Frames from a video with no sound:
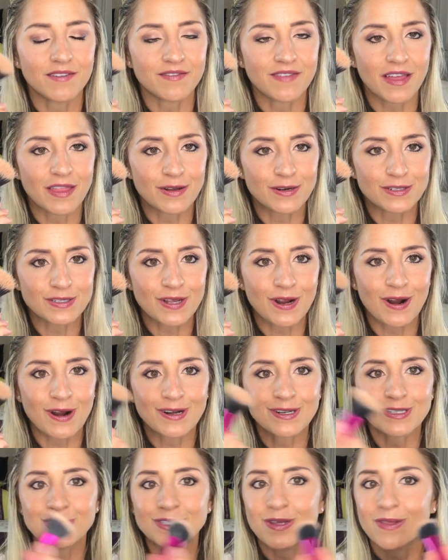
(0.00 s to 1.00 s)
feathers
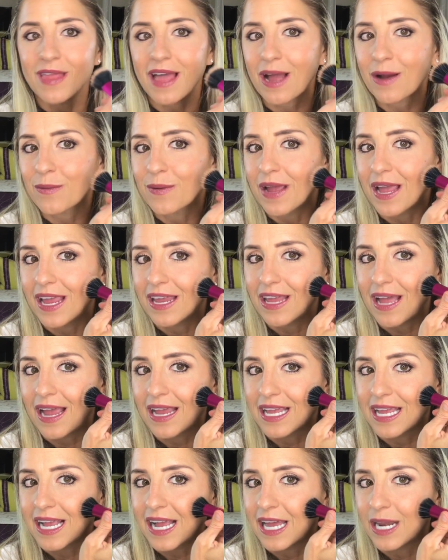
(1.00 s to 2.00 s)
are. So that way
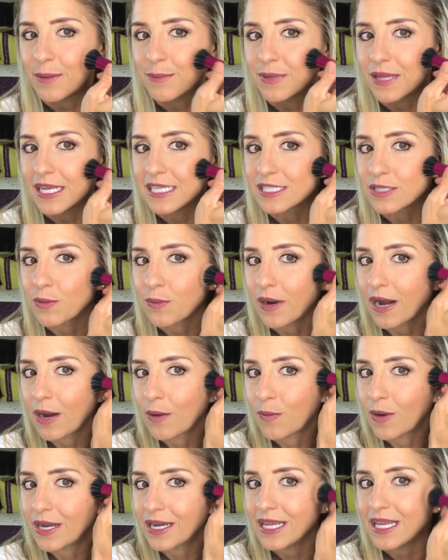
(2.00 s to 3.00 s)
I can kind of place it where
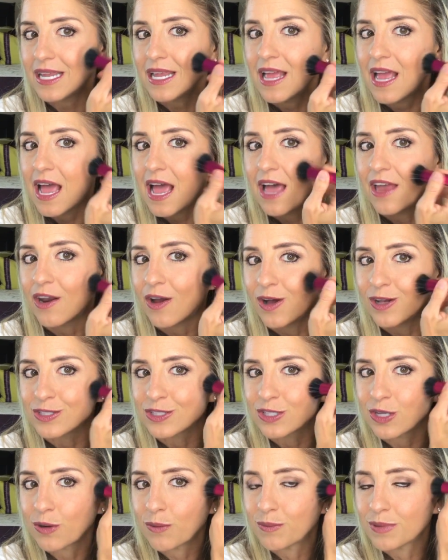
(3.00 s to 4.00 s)
I want it and
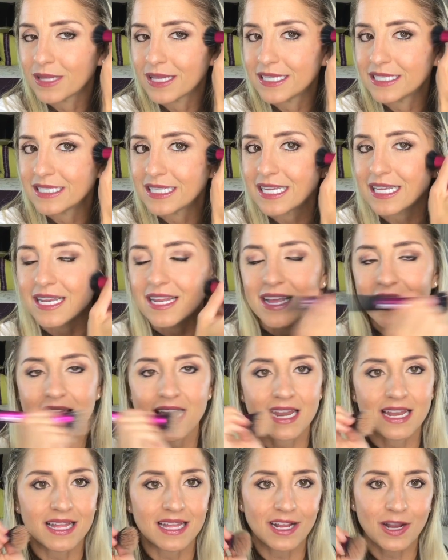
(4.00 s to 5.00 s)
also blend it,
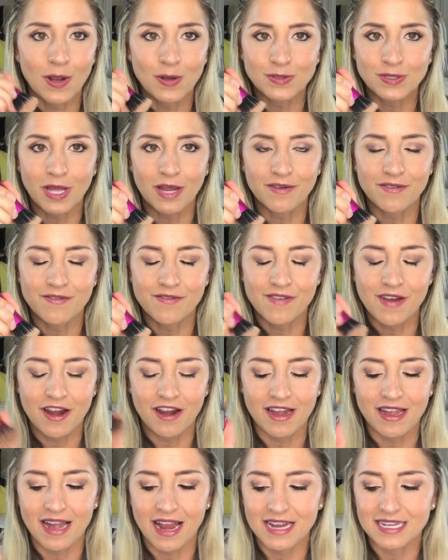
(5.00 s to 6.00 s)
and it goes on
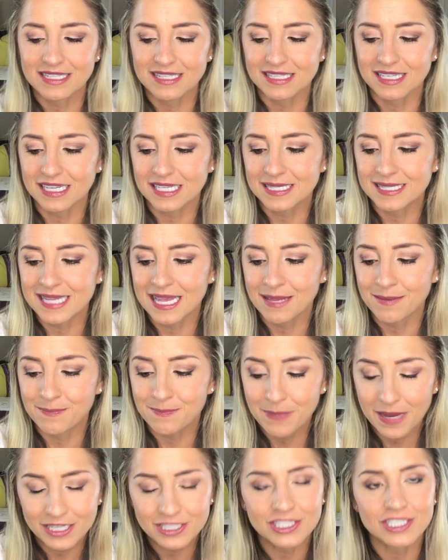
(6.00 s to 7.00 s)
very nicely,
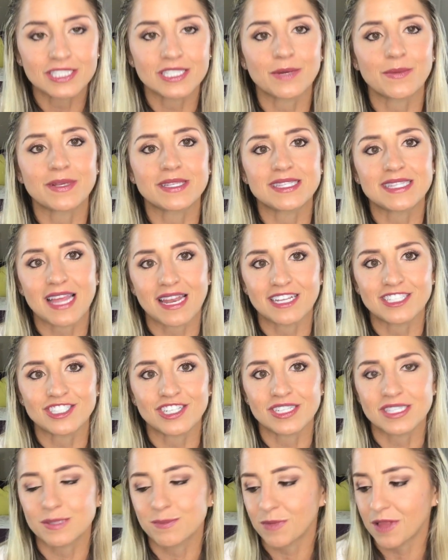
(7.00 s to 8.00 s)
especially with
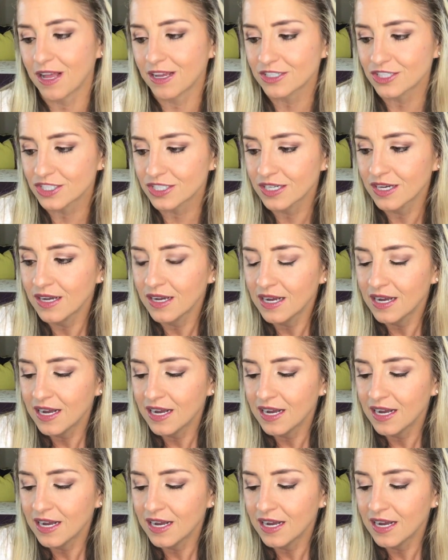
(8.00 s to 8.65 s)
Senegence blush.